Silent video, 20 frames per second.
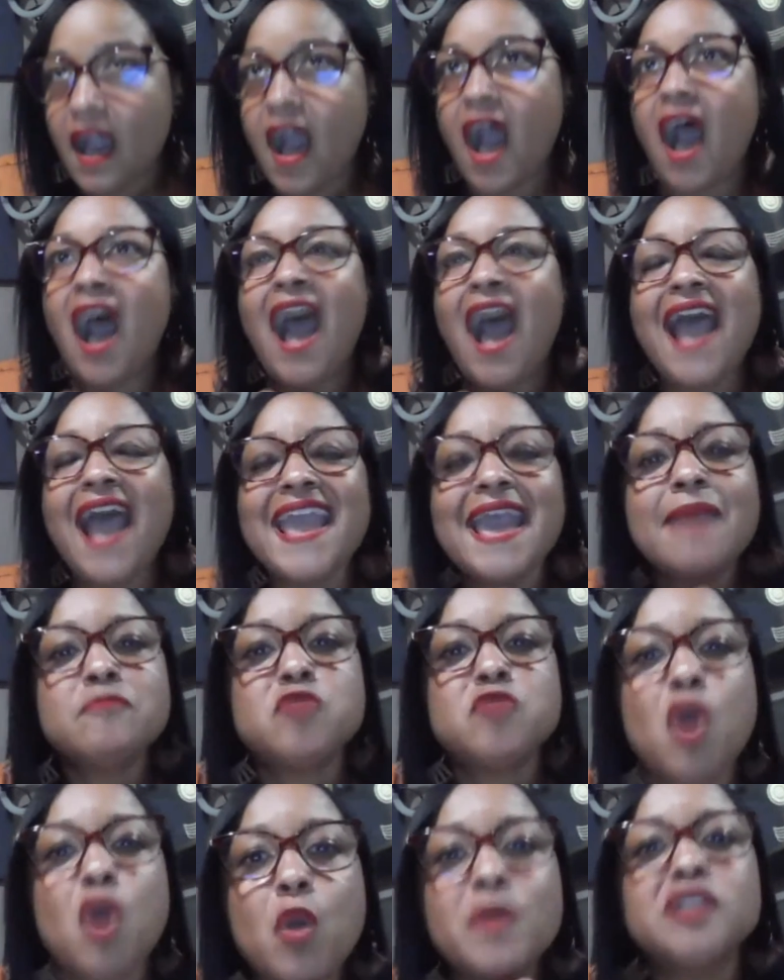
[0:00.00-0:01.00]
I am
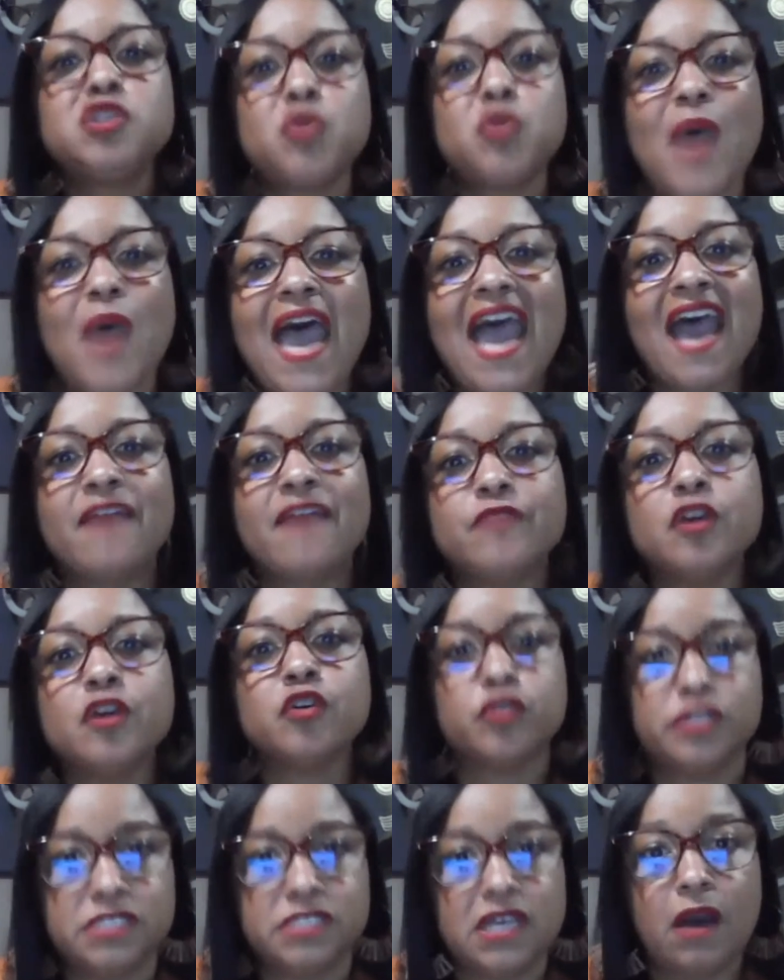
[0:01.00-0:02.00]
going to have a
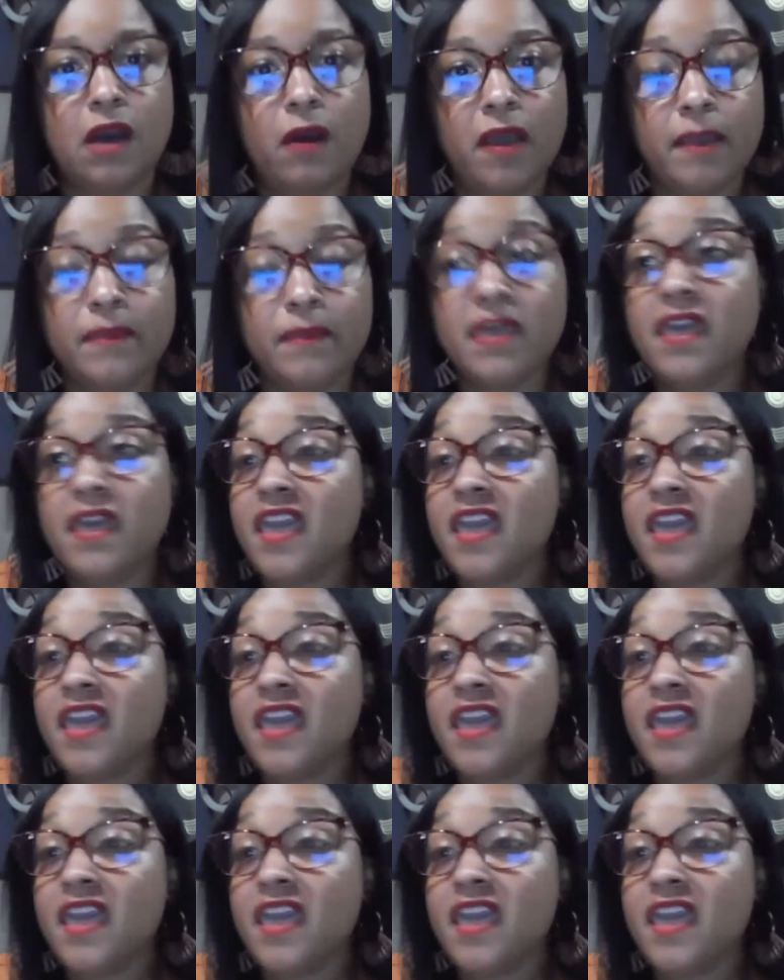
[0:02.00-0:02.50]
good time.